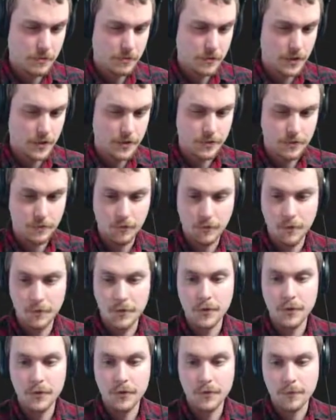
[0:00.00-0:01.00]
let's
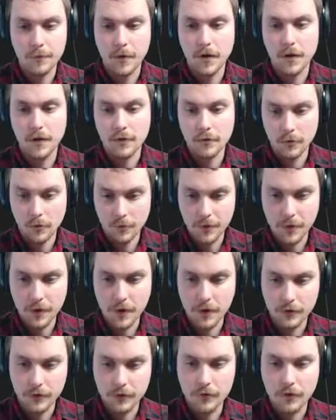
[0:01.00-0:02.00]
remove module
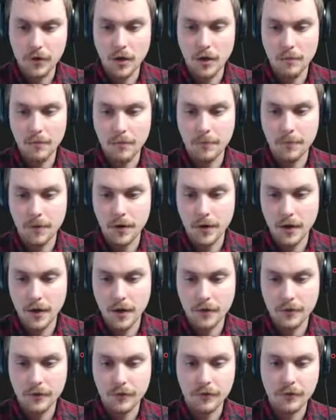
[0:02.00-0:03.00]
PS
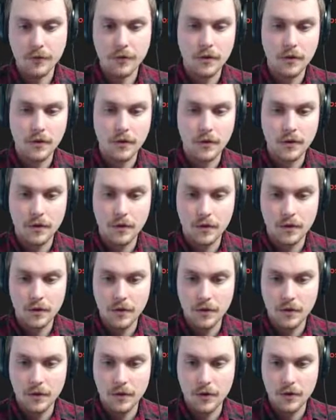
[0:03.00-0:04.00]
Dropbox.
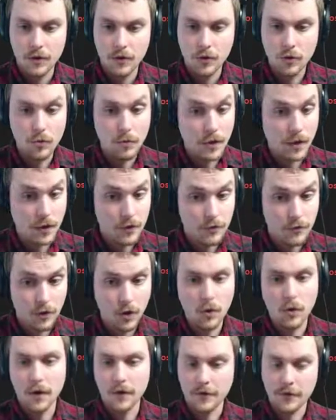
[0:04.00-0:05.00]
No mod.
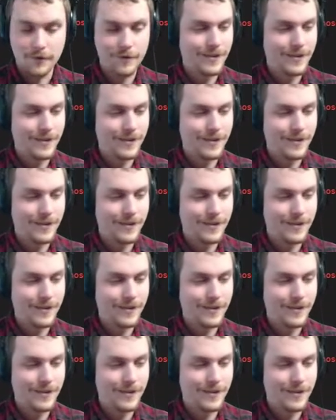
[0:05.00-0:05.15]
Oh, I already